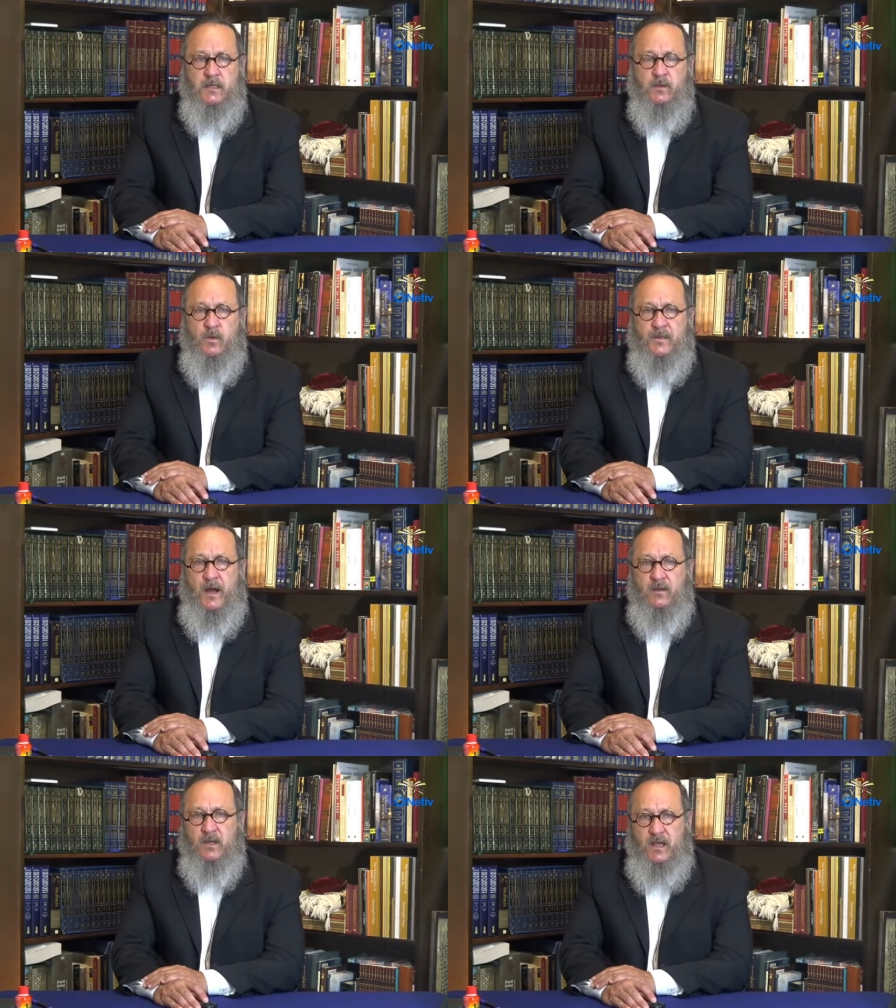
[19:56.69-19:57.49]

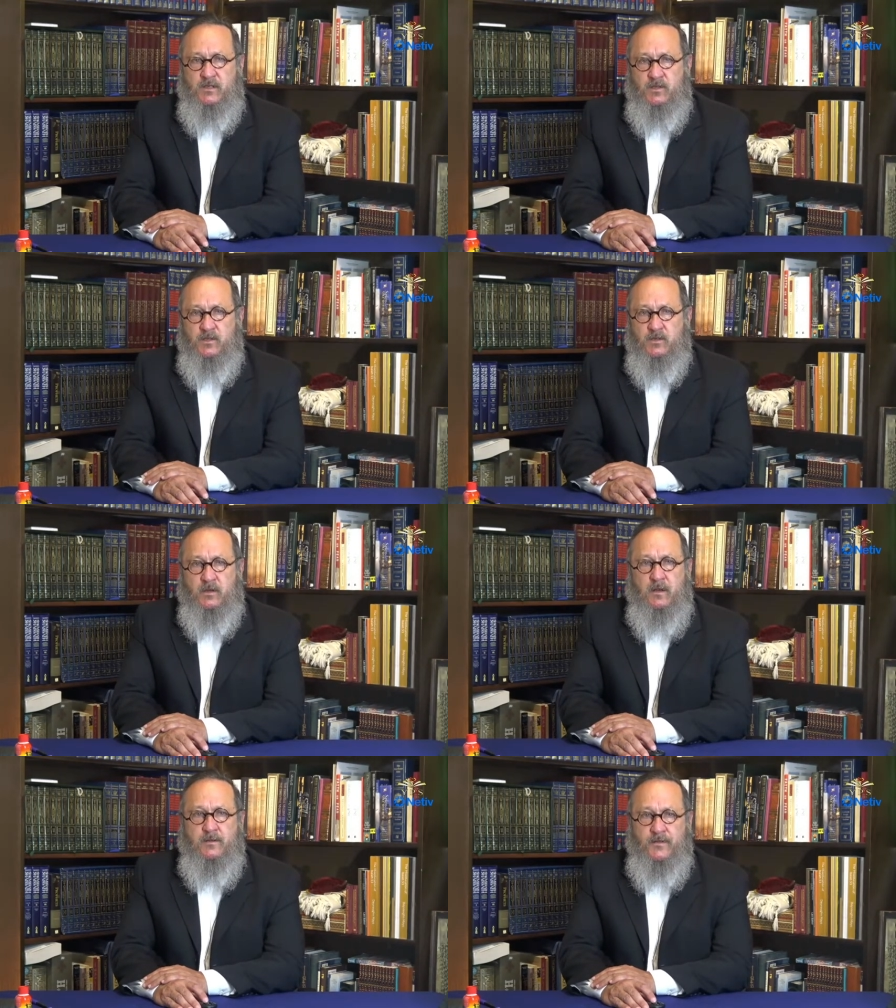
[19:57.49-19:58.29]
Without
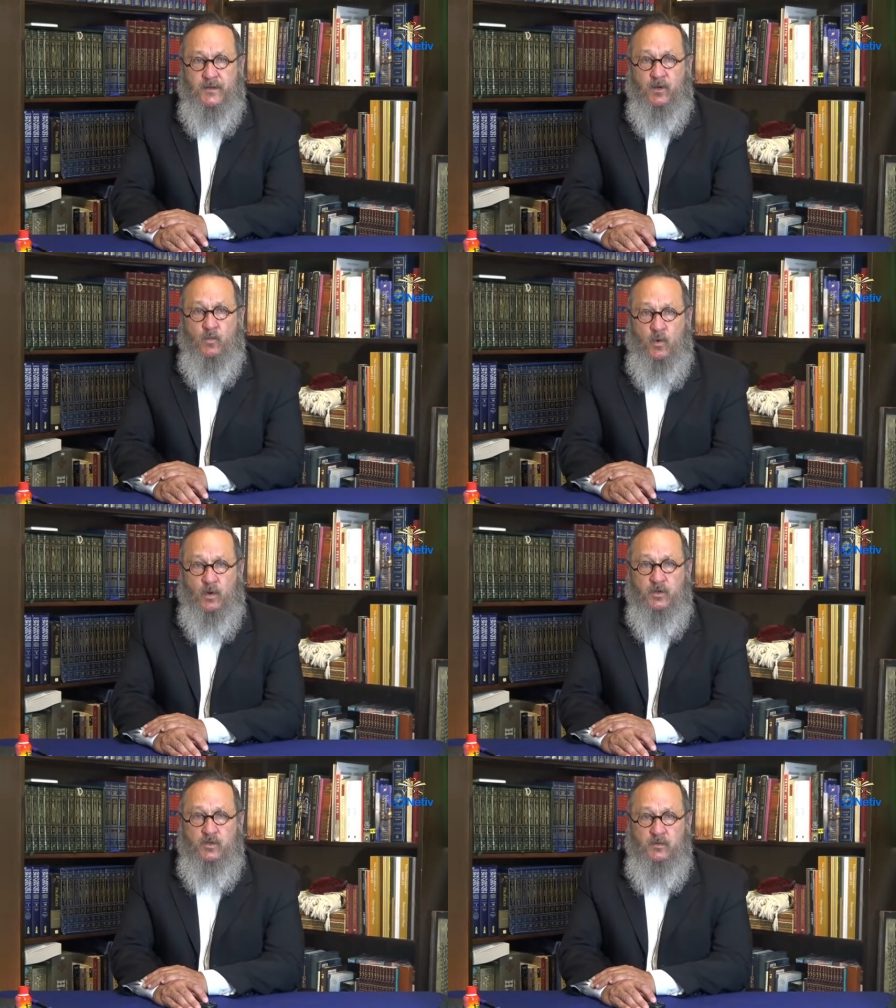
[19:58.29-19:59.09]
licensure, their
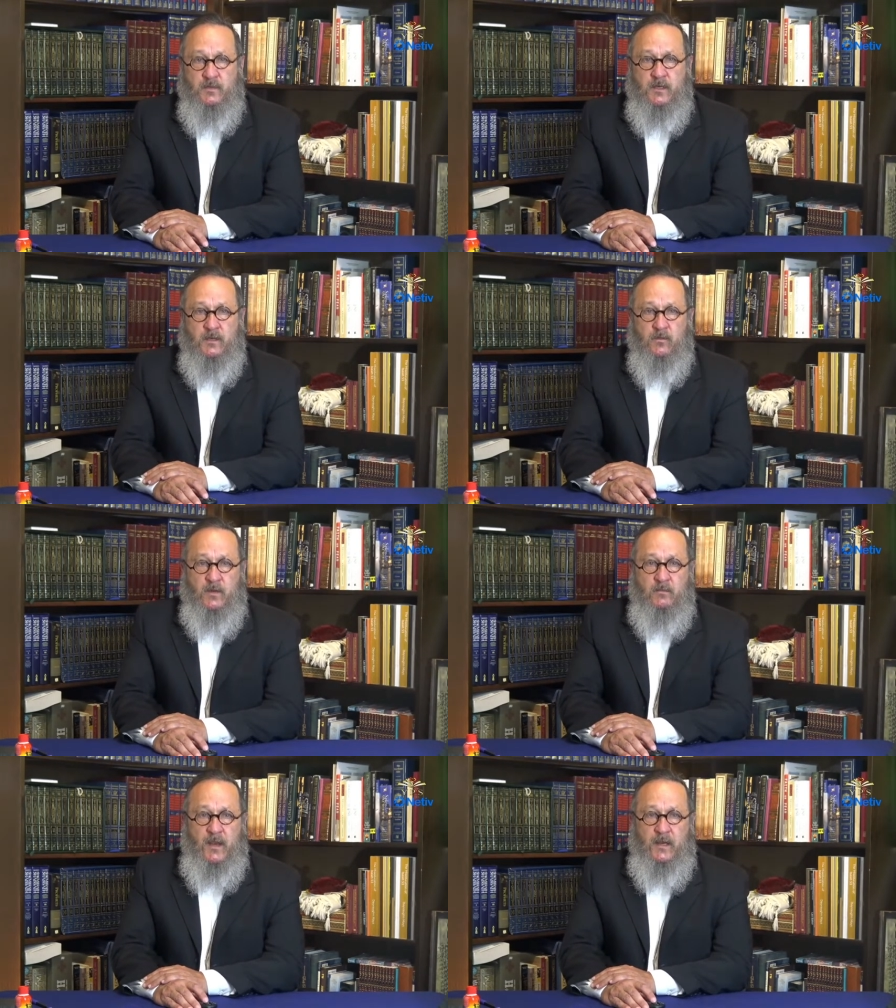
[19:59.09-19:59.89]
work should remain